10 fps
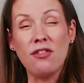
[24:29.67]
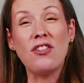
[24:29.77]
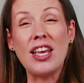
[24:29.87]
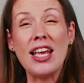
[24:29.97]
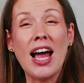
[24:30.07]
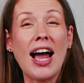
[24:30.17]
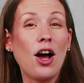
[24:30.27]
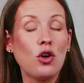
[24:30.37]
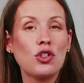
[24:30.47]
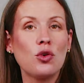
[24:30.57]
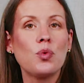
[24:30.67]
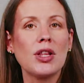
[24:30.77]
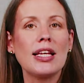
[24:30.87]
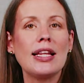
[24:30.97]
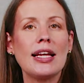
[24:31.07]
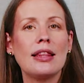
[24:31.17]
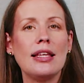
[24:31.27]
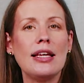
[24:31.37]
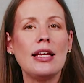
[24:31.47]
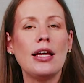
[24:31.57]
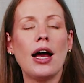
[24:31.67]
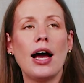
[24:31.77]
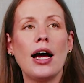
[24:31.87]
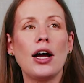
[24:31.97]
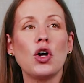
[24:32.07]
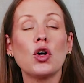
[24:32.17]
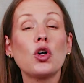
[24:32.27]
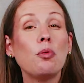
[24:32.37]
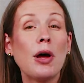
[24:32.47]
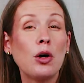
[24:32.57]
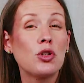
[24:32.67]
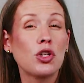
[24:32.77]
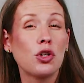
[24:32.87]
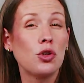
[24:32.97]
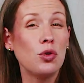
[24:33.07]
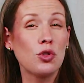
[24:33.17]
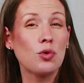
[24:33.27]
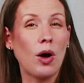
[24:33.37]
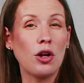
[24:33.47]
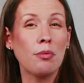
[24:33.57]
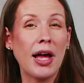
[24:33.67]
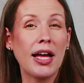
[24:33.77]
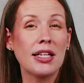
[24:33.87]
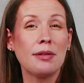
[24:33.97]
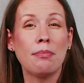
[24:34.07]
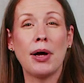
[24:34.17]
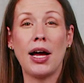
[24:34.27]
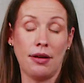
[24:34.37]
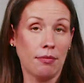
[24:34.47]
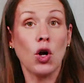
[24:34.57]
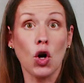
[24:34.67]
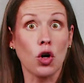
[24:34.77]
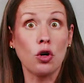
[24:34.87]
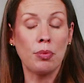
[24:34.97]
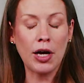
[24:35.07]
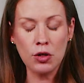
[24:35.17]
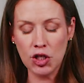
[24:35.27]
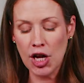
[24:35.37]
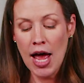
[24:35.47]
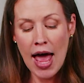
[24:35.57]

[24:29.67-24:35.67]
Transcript: Fee. I also really like the Ergo Pouch Cocoon Swaddle Bags by Ergo Pouch